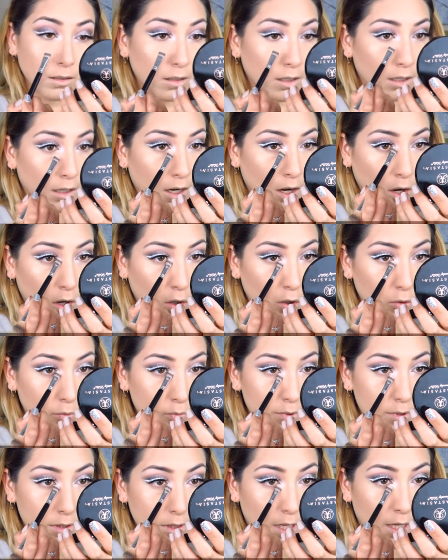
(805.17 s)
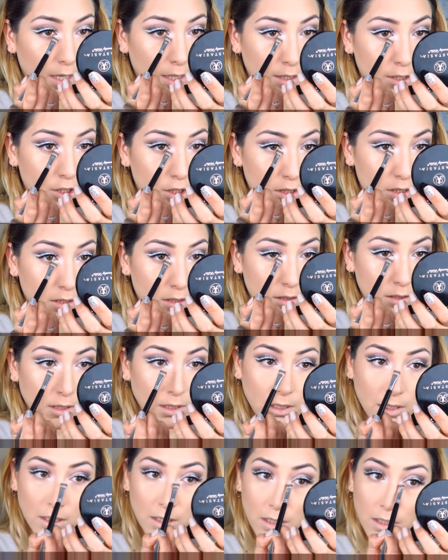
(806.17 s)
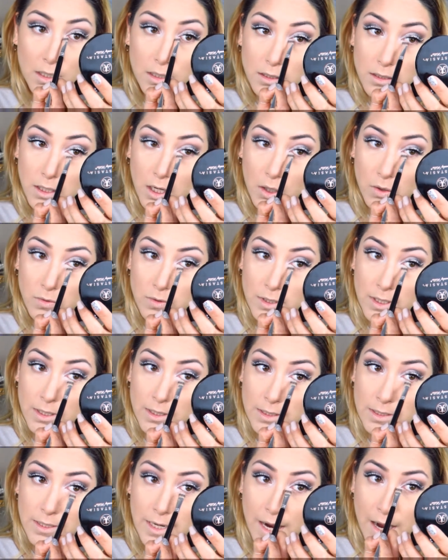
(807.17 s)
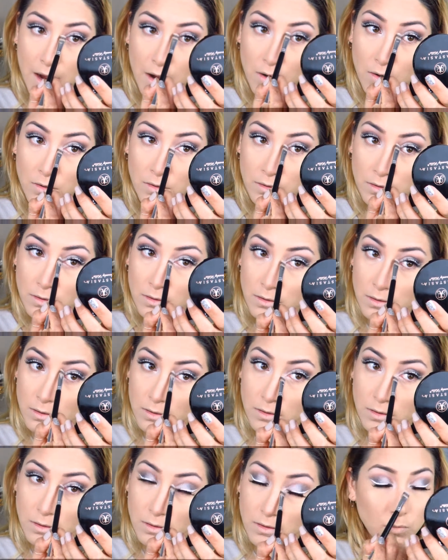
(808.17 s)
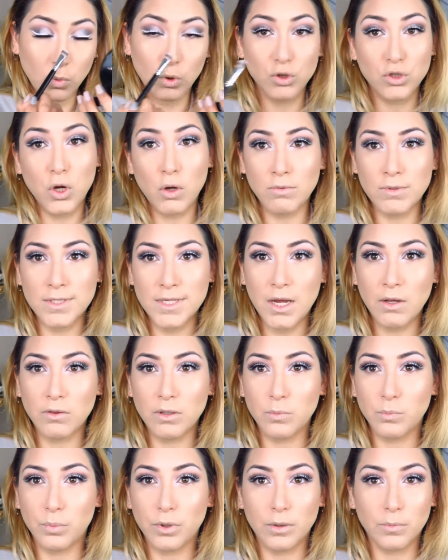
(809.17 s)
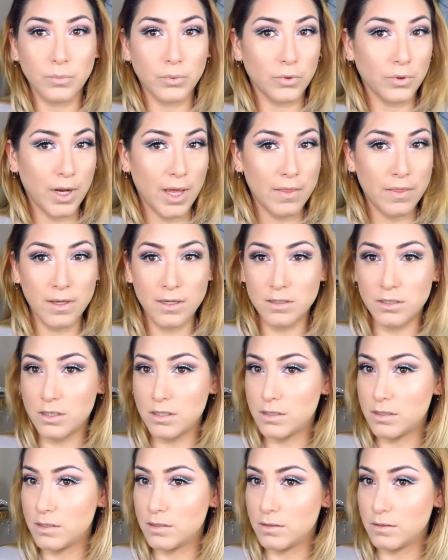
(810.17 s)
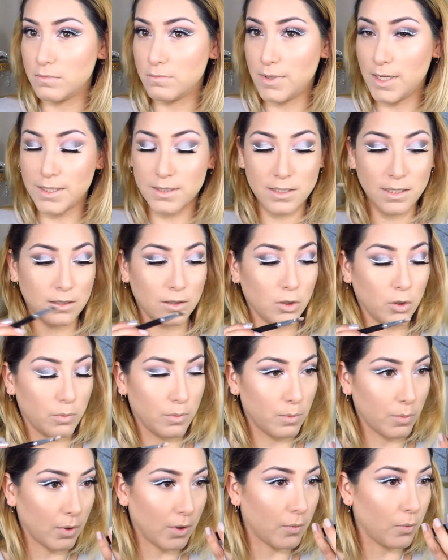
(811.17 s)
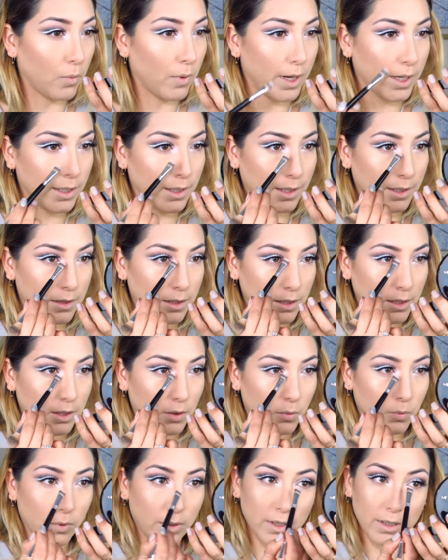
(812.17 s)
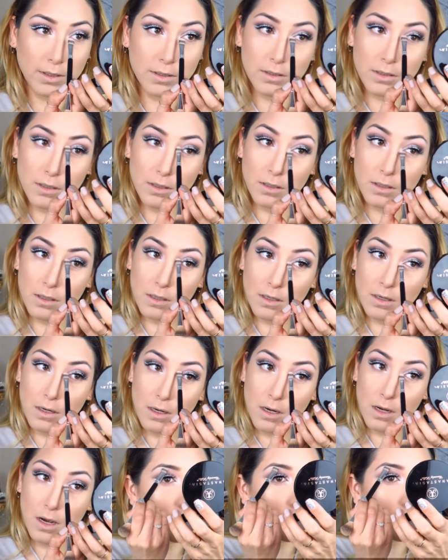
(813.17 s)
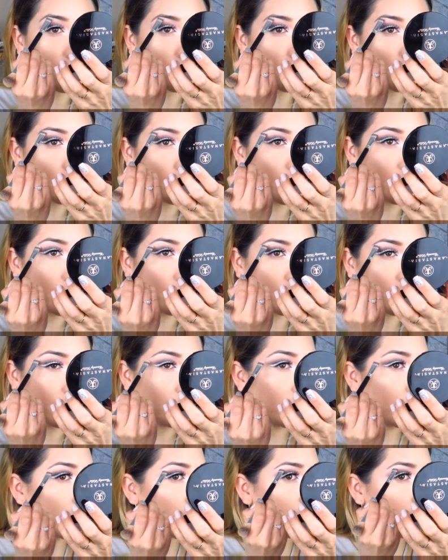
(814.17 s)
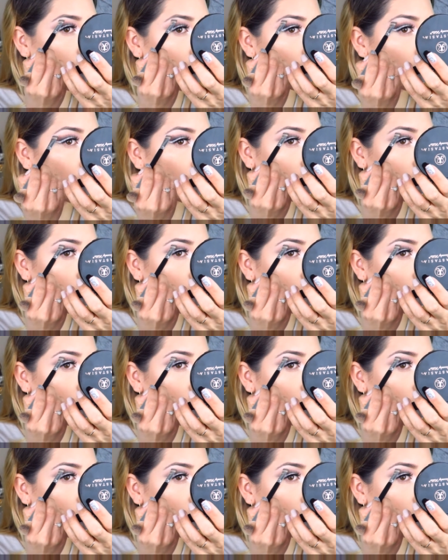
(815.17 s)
in hopes that it just tones it down. Well, tones down the purple and then just makes it a little bit more white. I think it worked. A little bit on my